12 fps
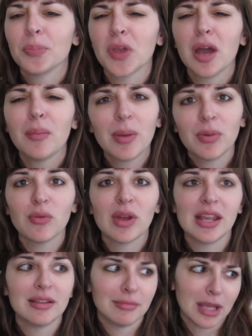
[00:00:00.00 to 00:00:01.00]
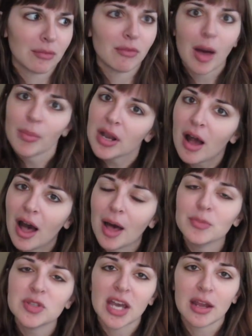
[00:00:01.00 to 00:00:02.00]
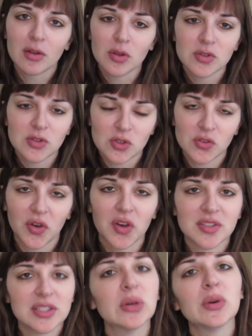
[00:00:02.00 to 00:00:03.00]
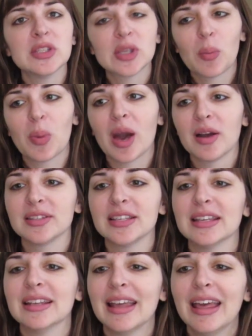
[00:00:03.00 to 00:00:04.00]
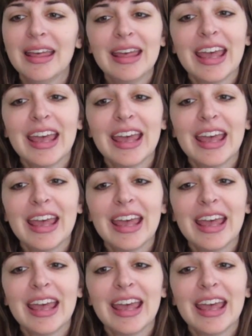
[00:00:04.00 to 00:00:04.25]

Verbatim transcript: Now I might be rating like Robin Hobb titles just for a series comparison,